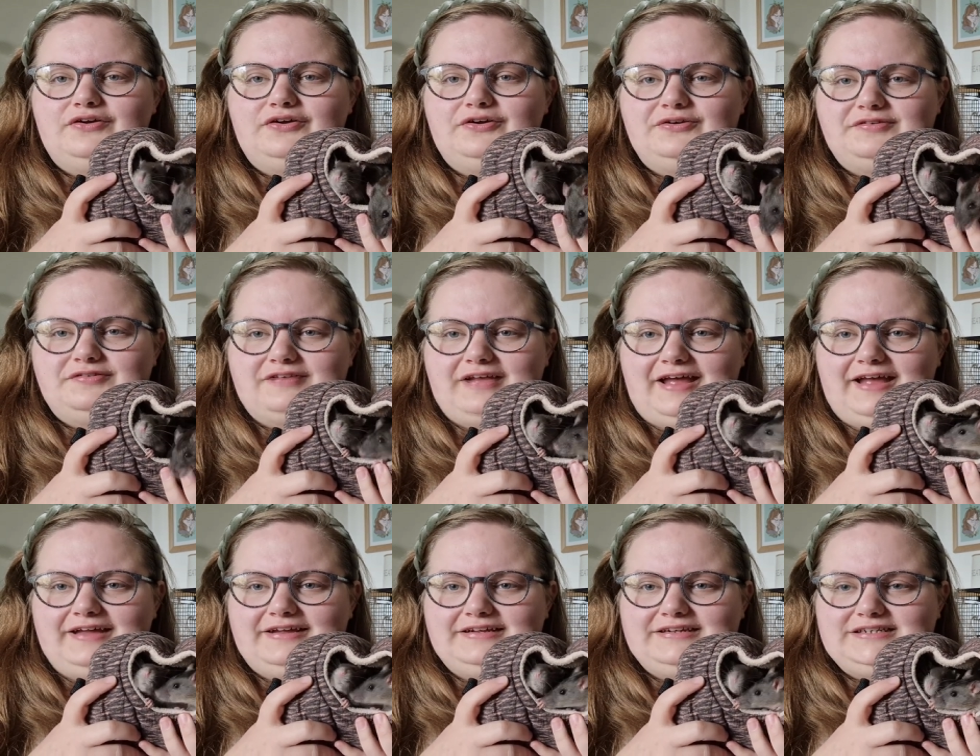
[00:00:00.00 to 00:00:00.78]
who
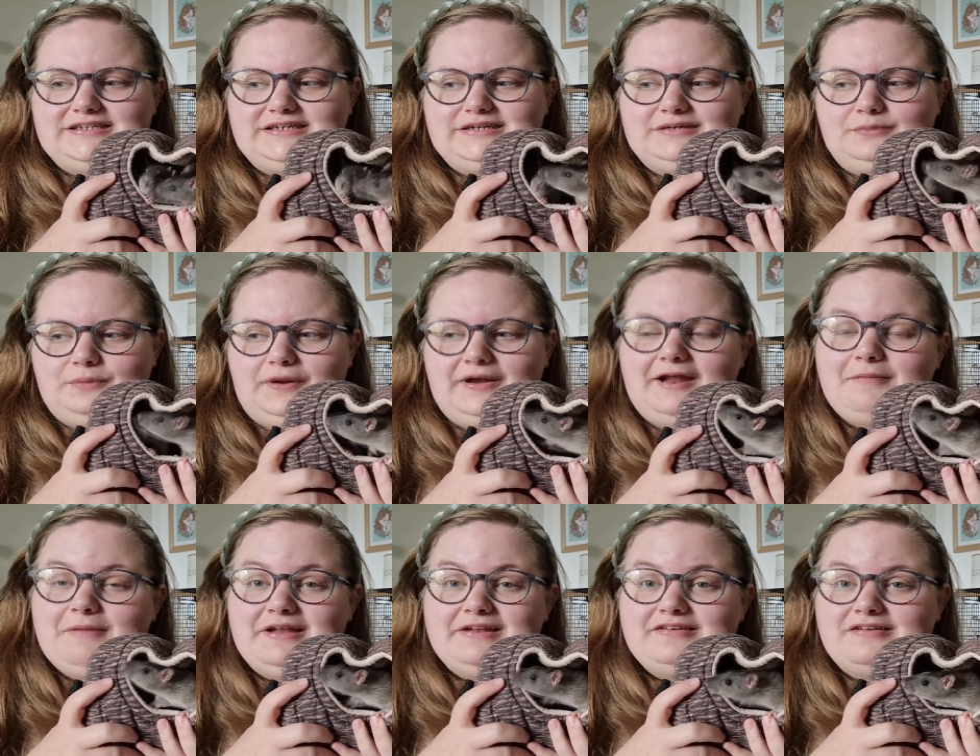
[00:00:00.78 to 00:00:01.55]
said when
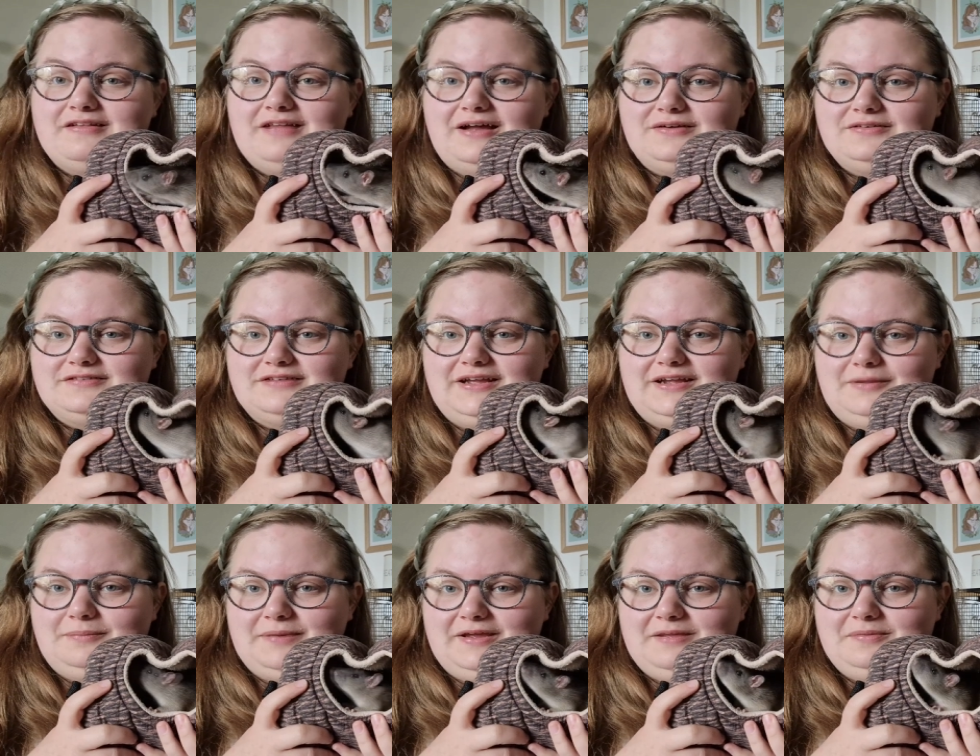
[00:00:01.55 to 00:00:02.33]
I mentioned that I was
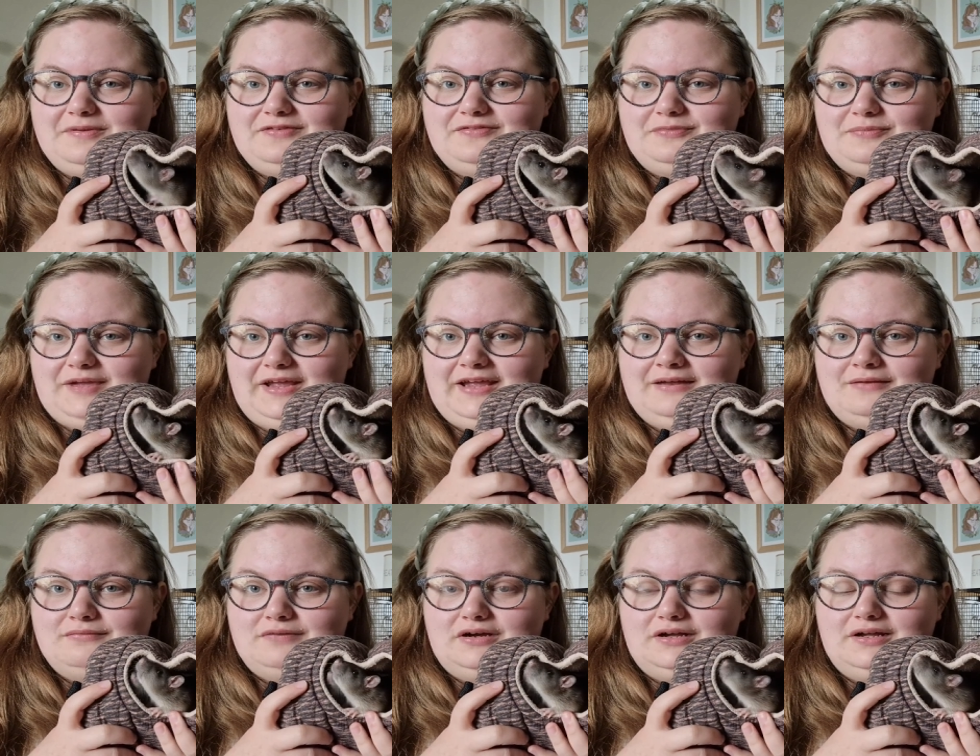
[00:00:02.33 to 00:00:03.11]
getting babies from
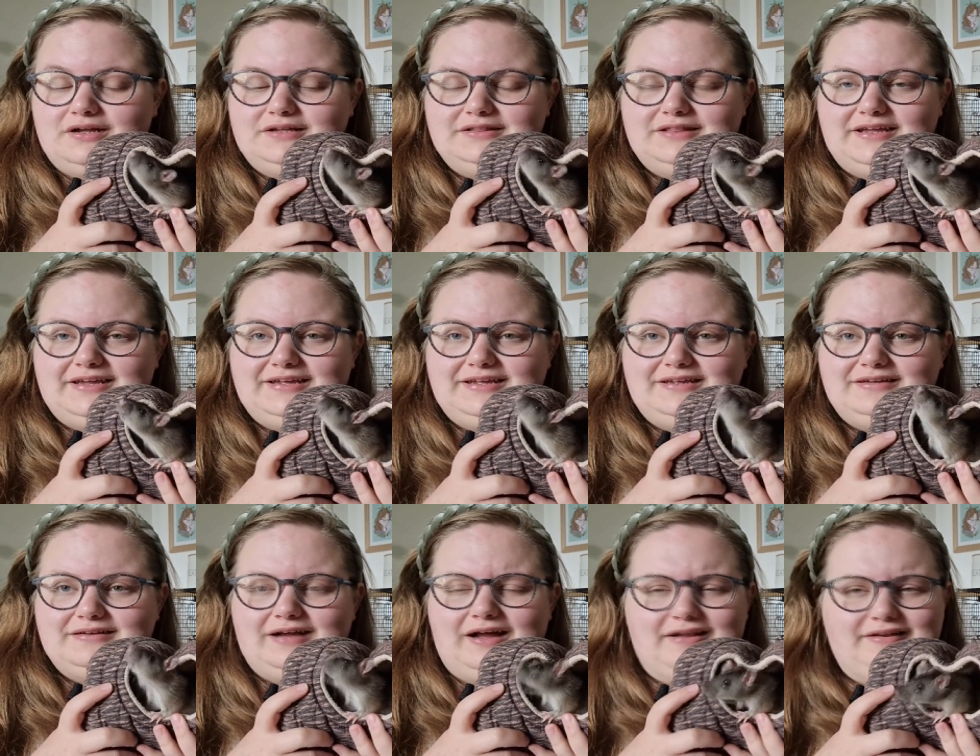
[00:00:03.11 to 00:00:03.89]
Kinra,
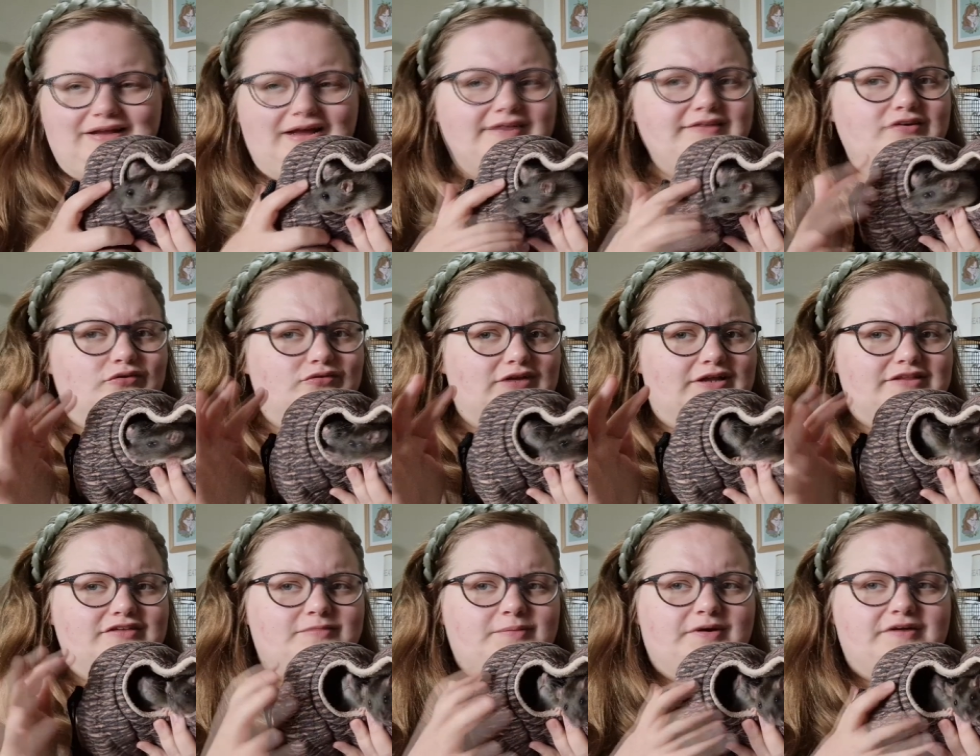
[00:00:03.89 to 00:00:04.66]
they, I, I don't
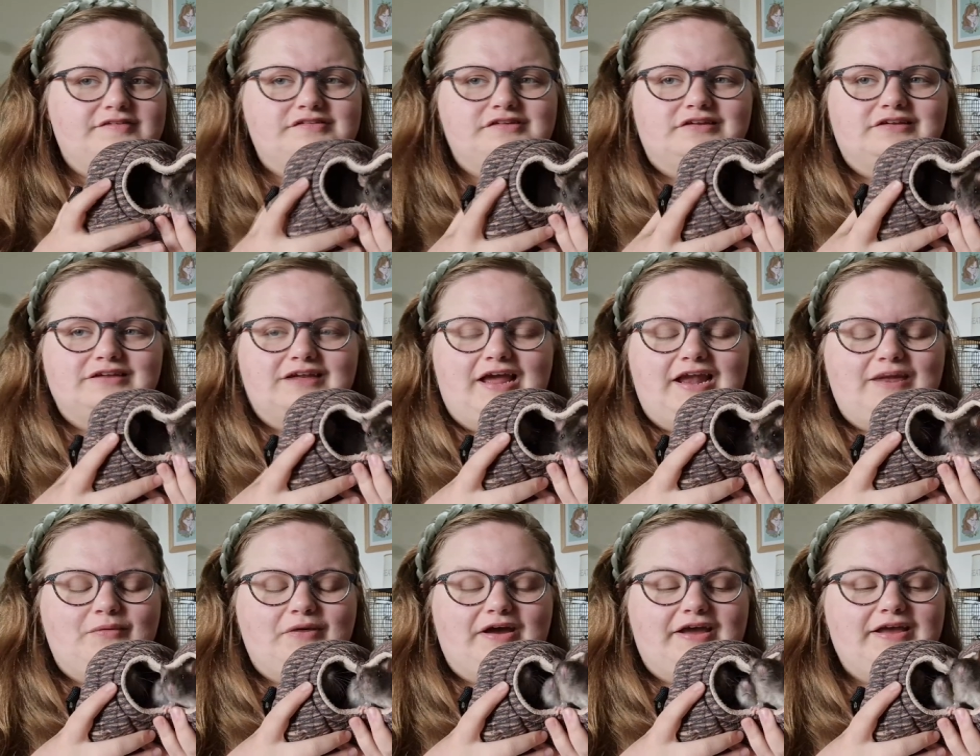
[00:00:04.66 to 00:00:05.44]
like this person
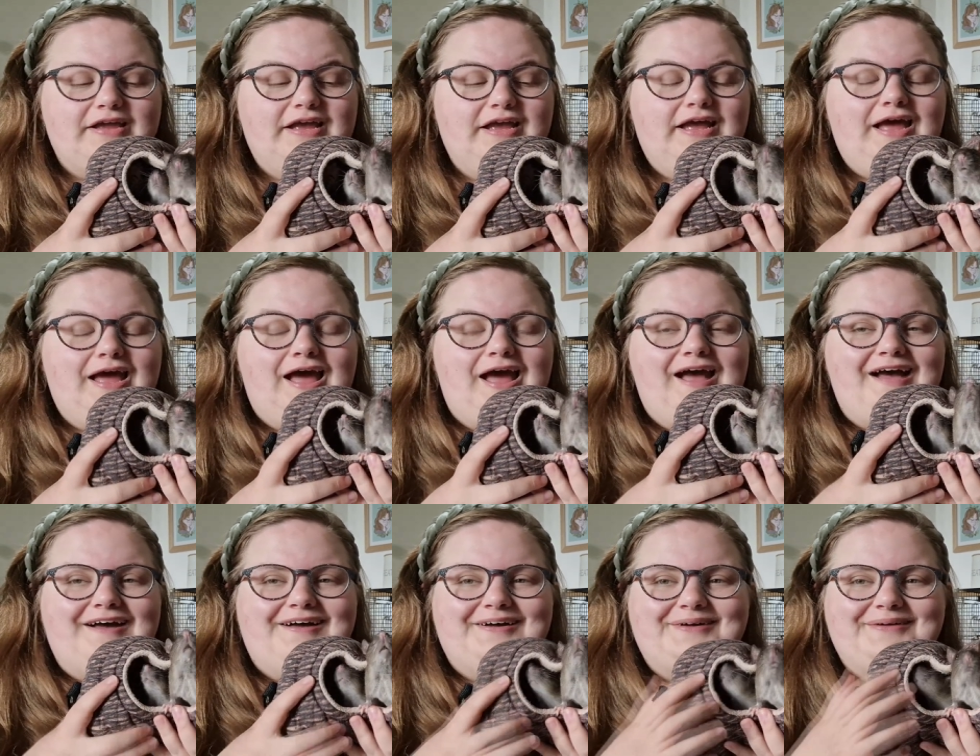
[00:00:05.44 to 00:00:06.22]
anyway,
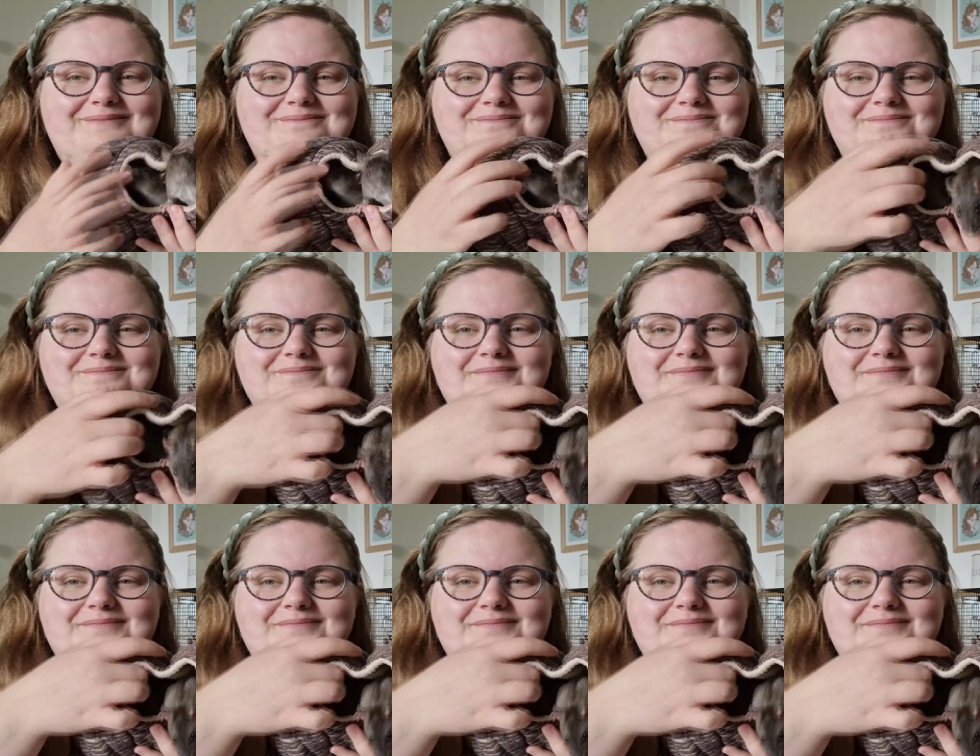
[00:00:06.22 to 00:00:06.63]
um,